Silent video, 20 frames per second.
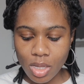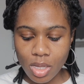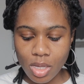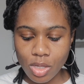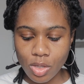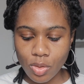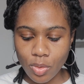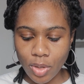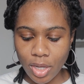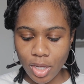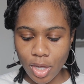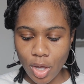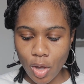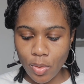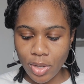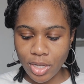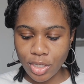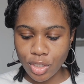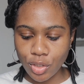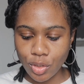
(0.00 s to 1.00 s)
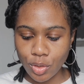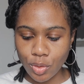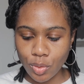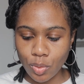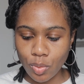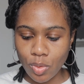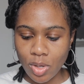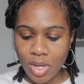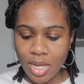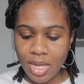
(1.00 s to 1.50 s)
you can go
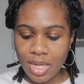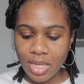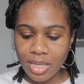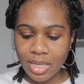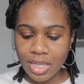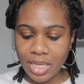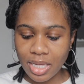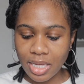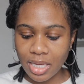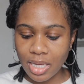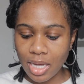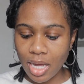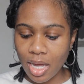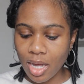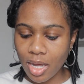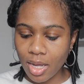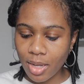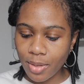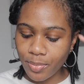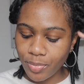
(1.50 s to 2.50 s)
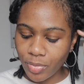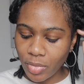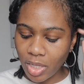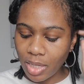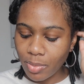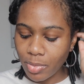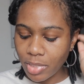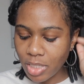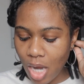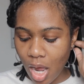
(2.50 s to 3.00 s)
into the
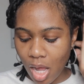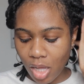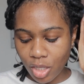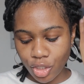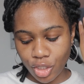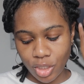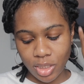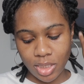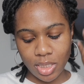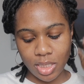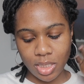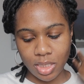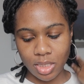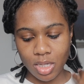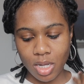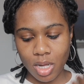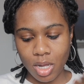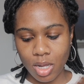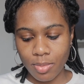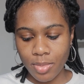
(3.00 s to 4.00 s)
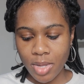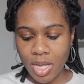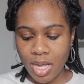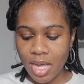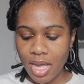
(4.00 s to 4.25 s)
hematology system,